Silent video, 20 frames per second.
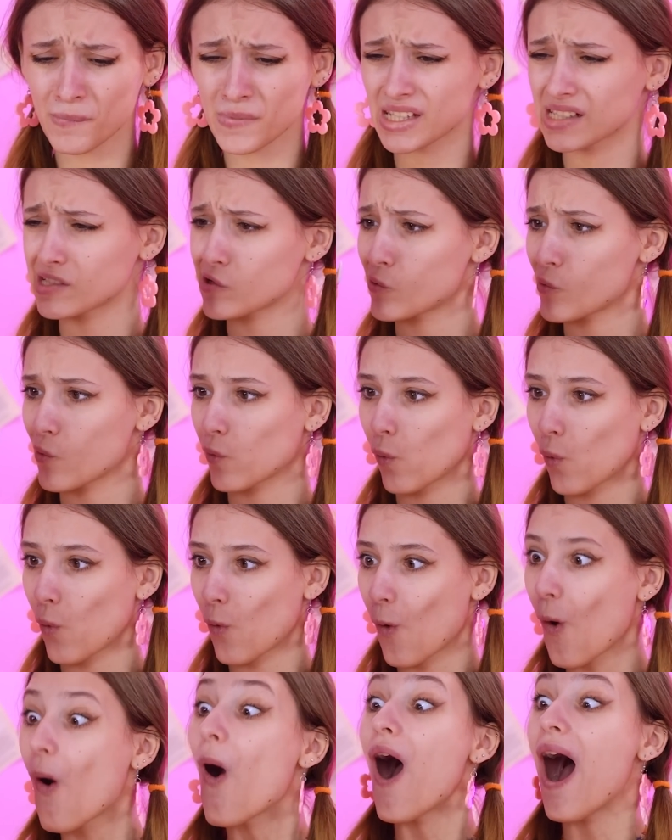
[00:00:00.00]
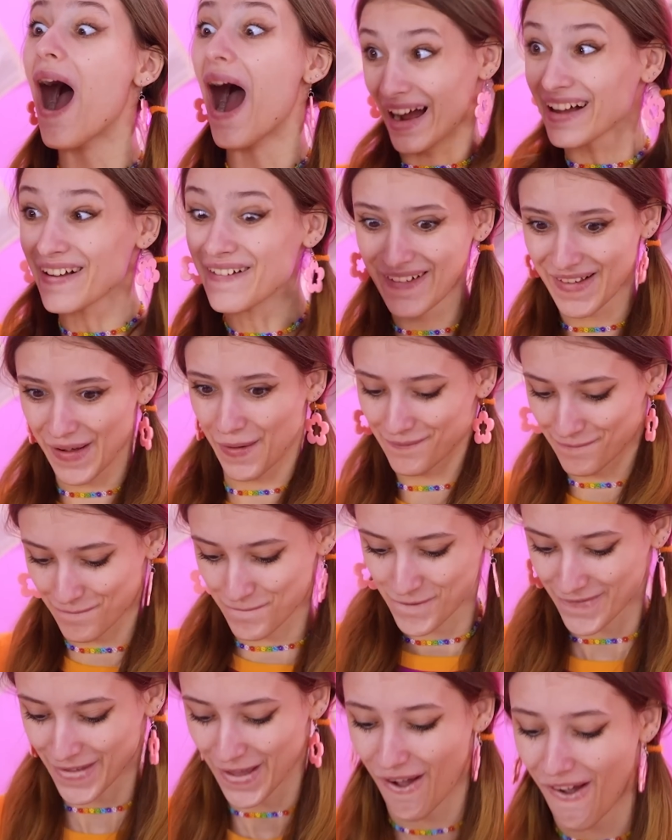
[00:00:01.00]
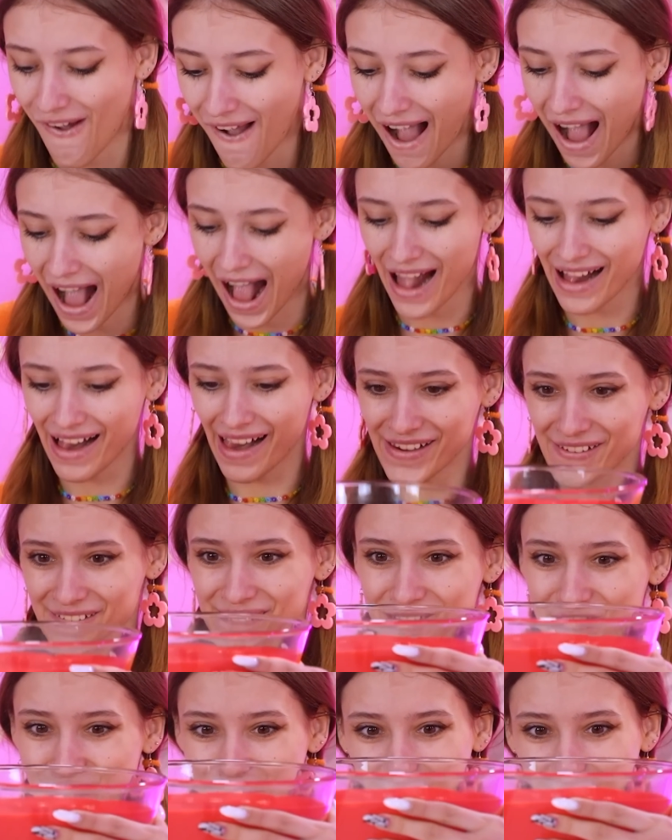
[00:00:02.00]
onion! Nancy's not playing